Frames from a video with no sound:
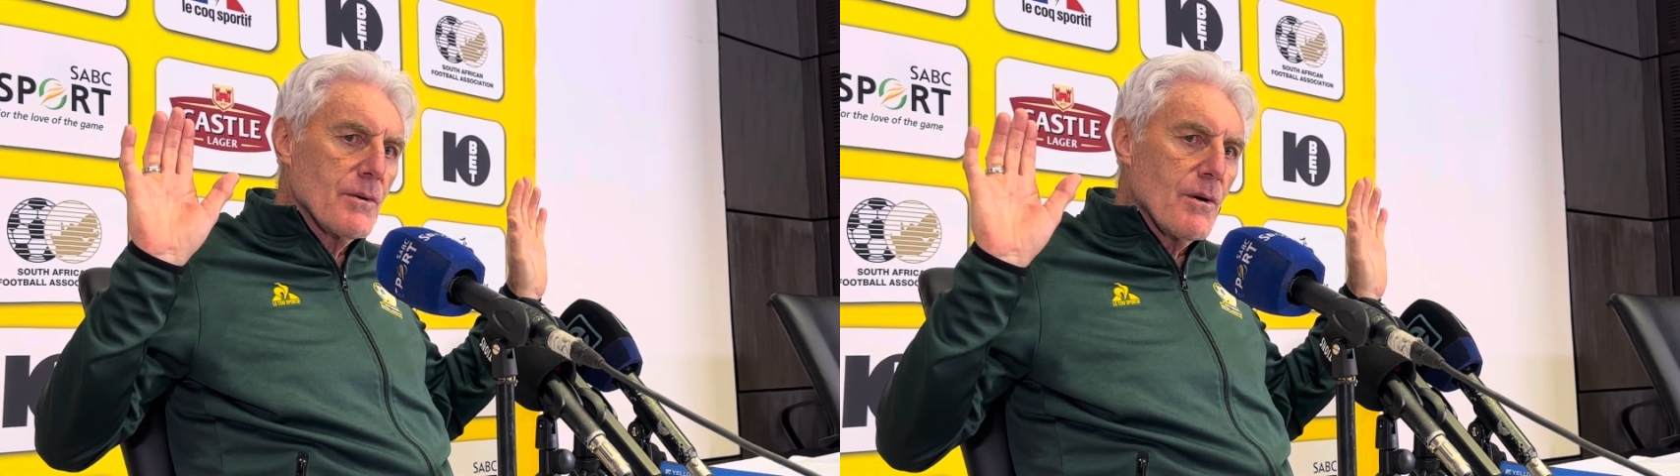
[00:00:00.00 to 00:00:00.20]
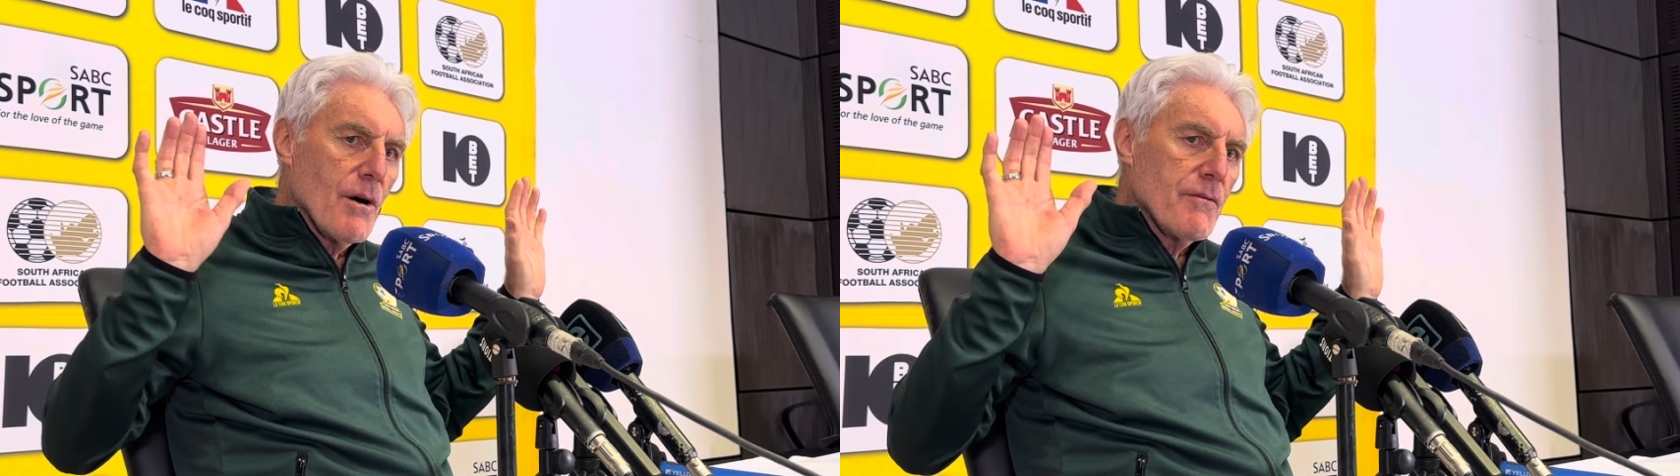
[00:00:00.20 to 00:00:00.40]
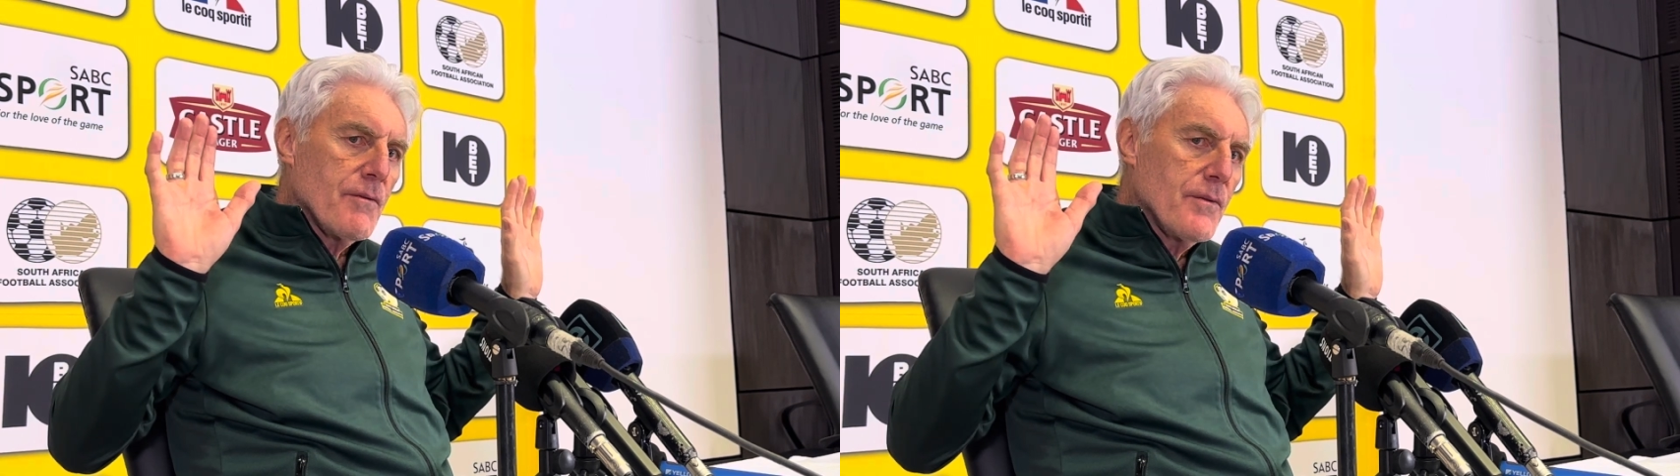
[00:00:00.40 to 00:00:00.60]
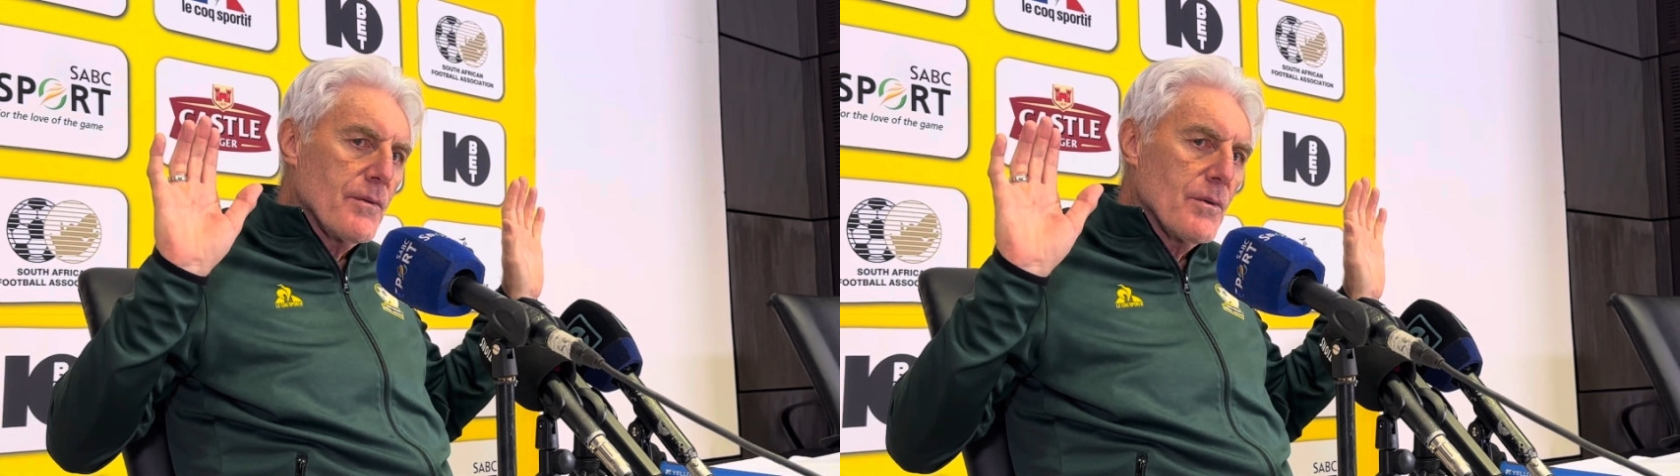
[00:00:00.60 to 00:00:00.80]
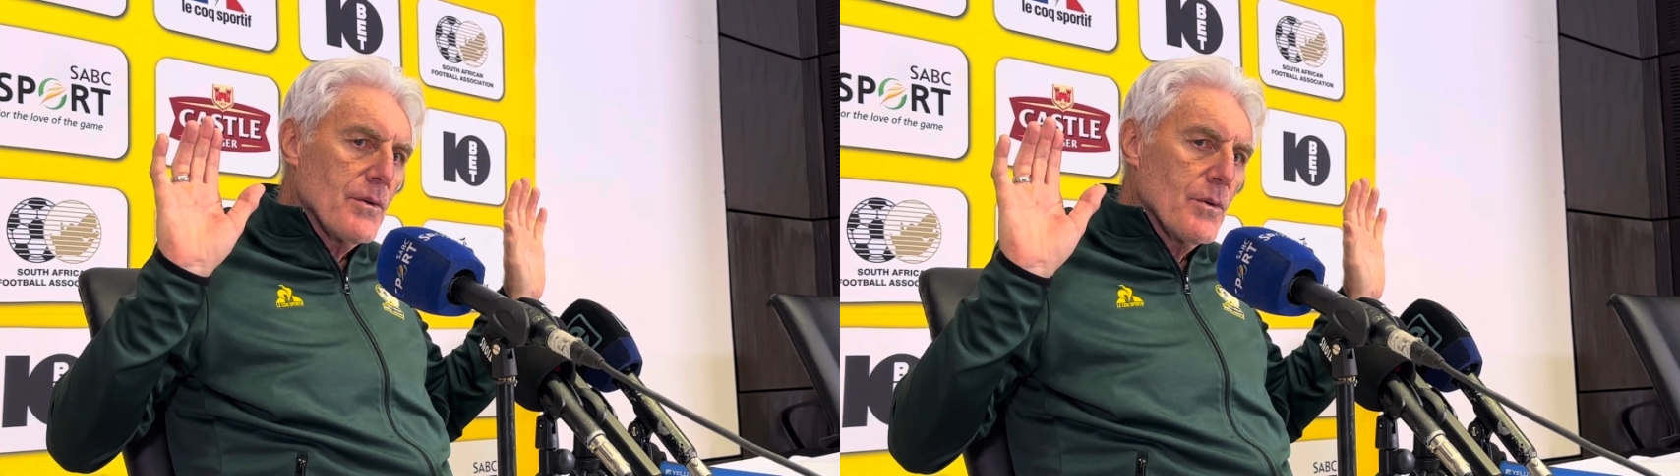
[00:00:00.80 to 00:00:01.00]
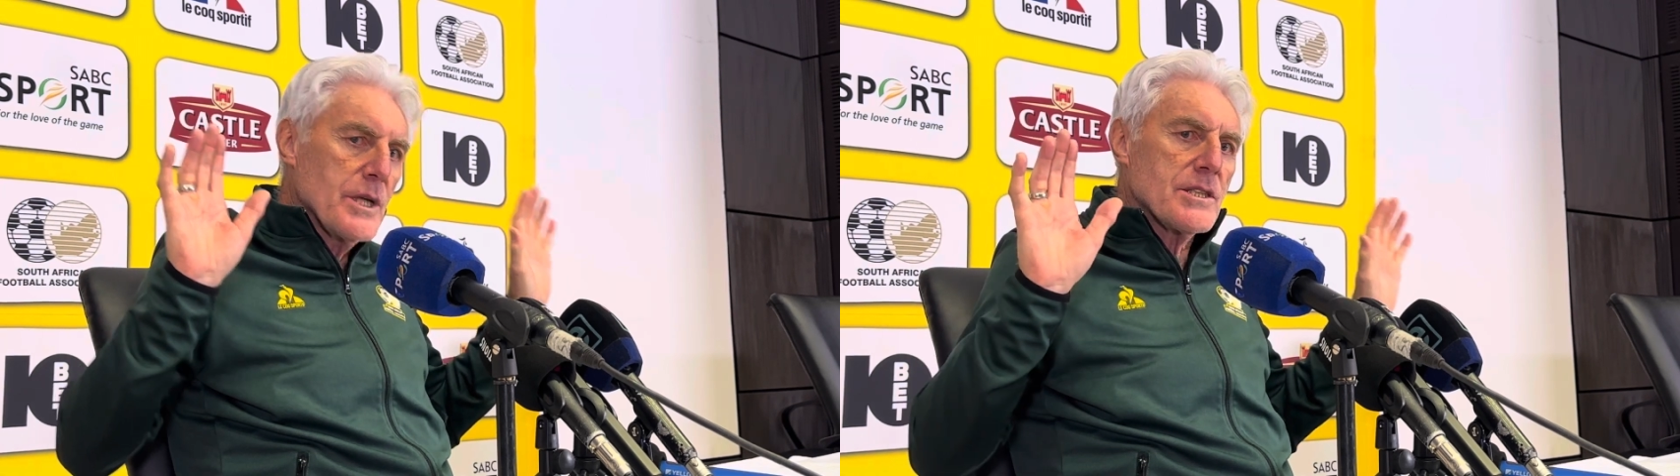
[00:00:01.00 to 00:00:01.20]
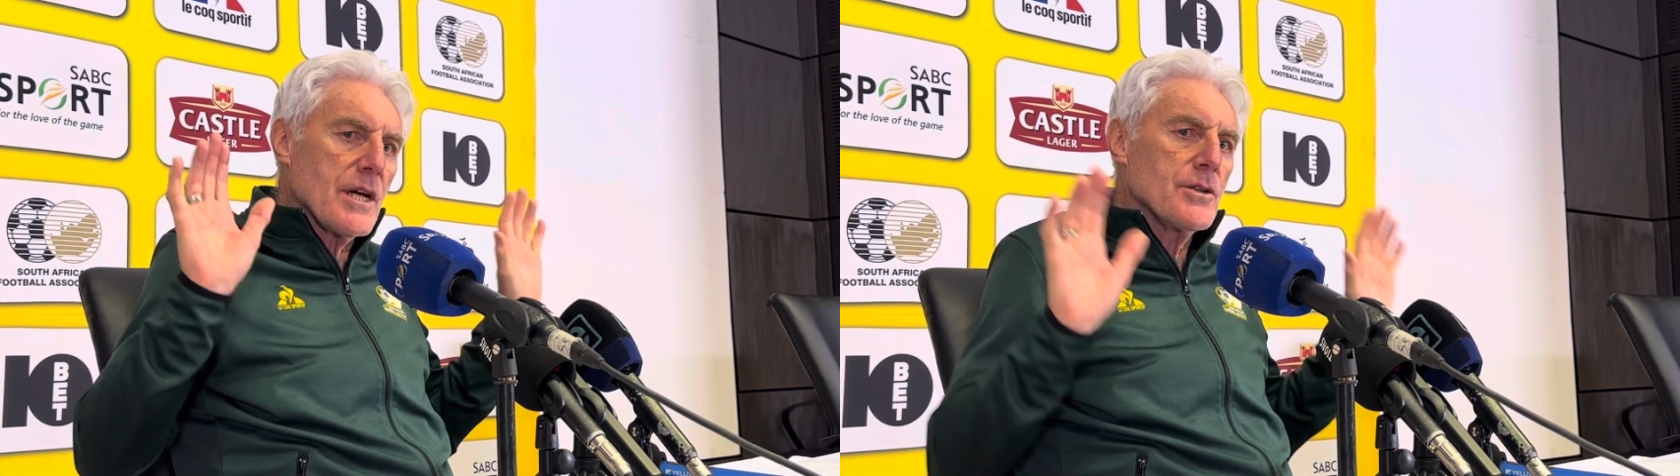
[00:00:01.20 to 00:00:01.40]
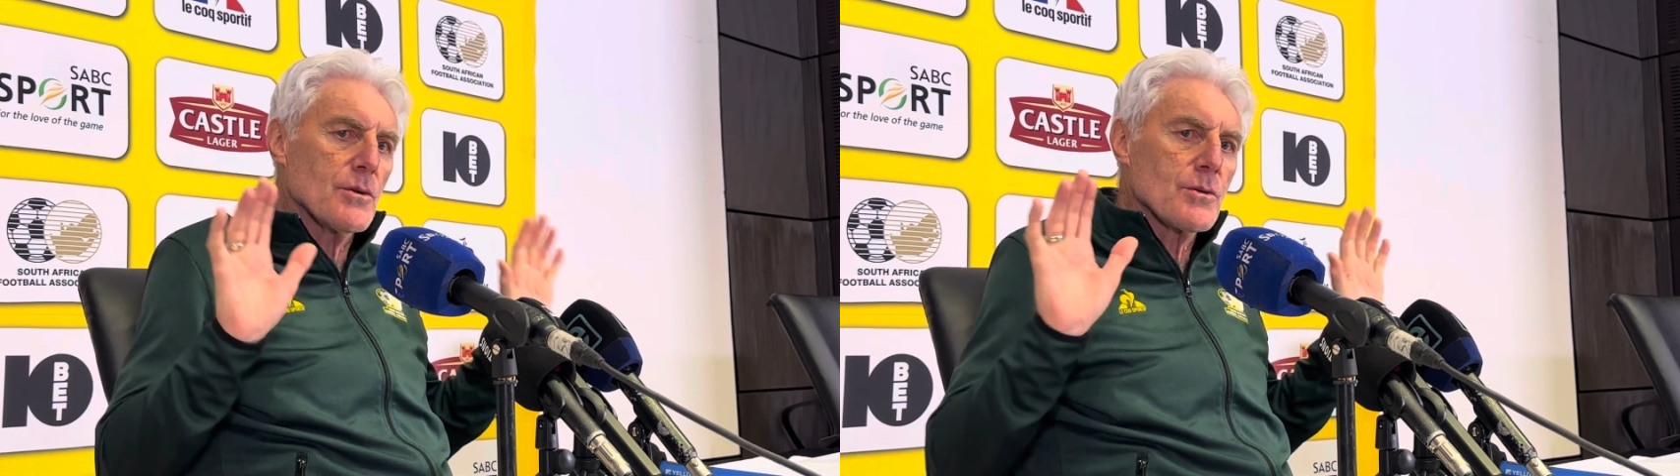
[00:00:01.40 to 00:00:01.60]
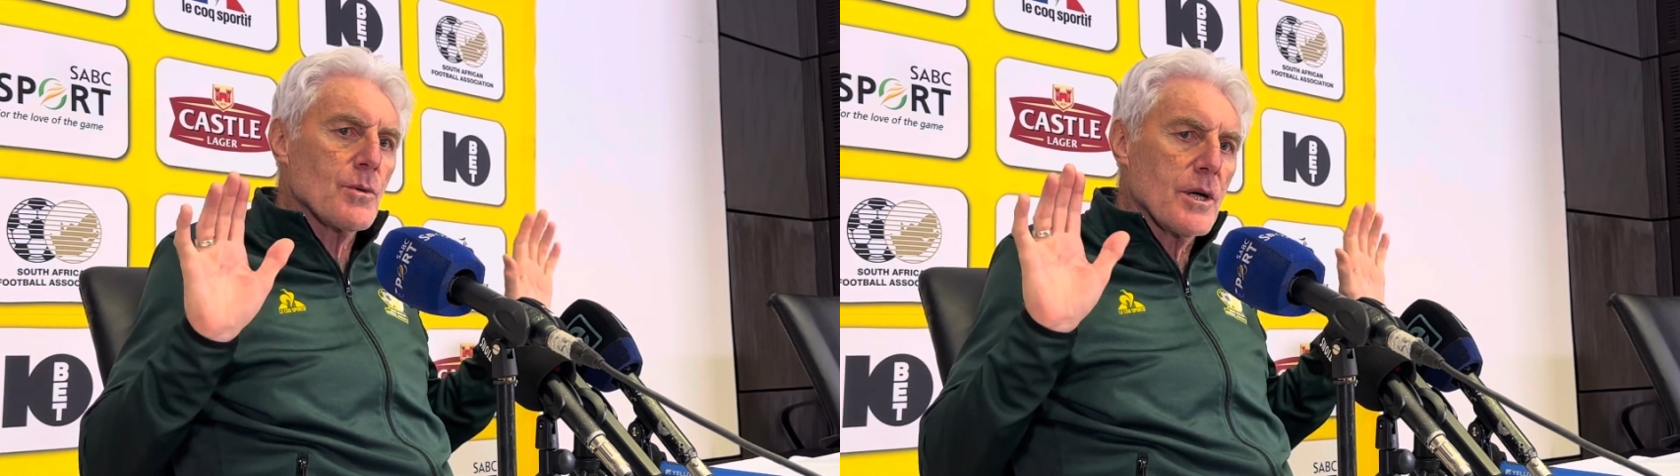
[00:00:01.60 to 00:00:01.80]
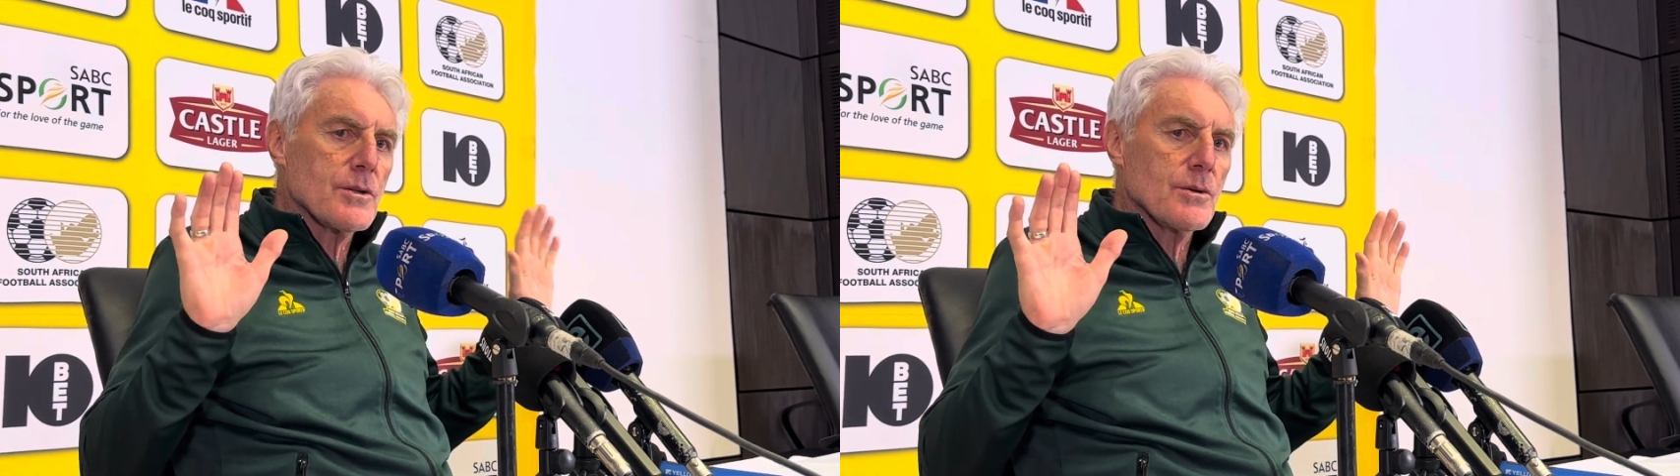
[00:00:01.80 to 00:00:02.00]
of which I don't
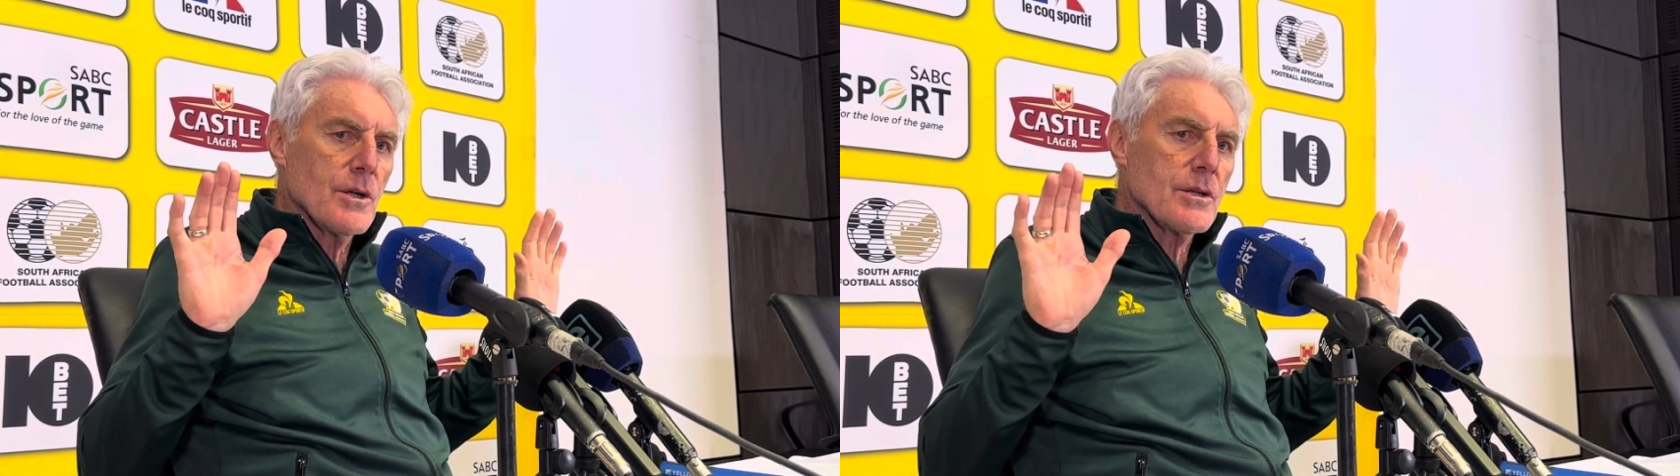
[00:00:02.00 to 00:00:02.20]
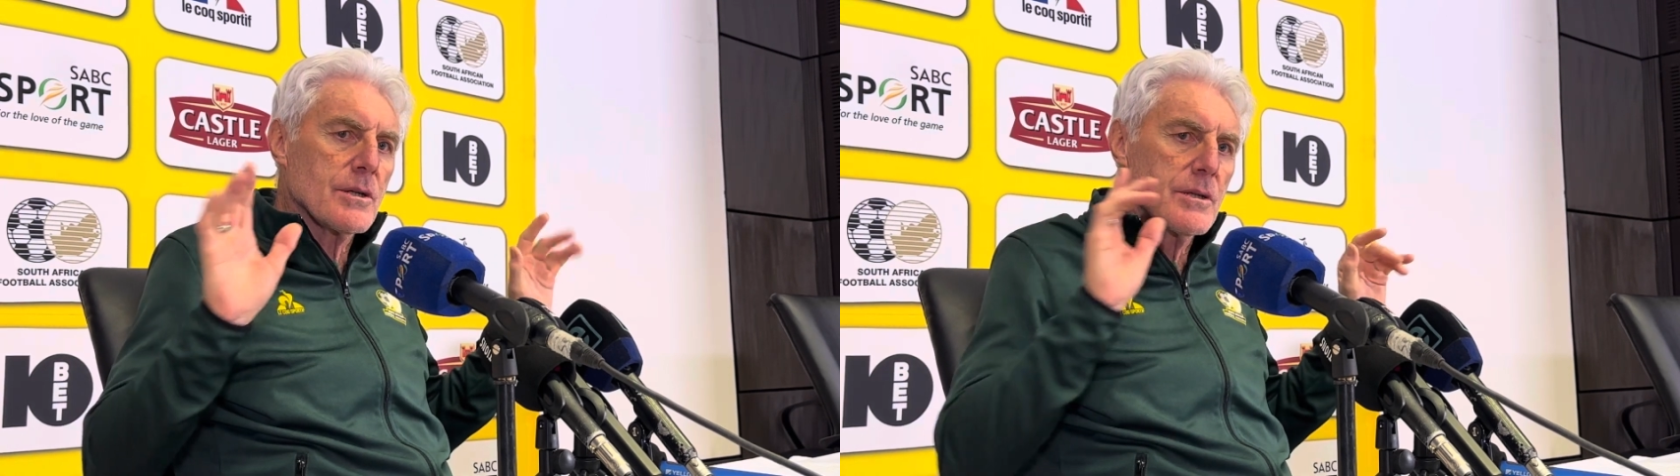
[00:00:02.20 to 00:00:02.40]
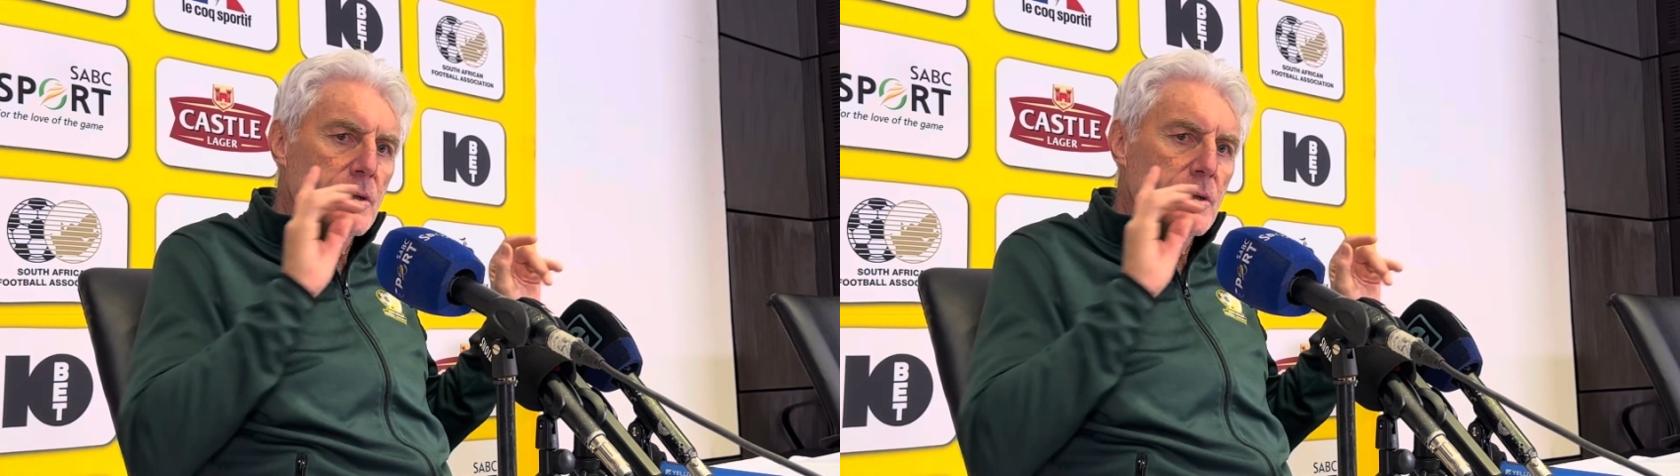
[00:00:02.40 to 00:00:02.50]
want to talk.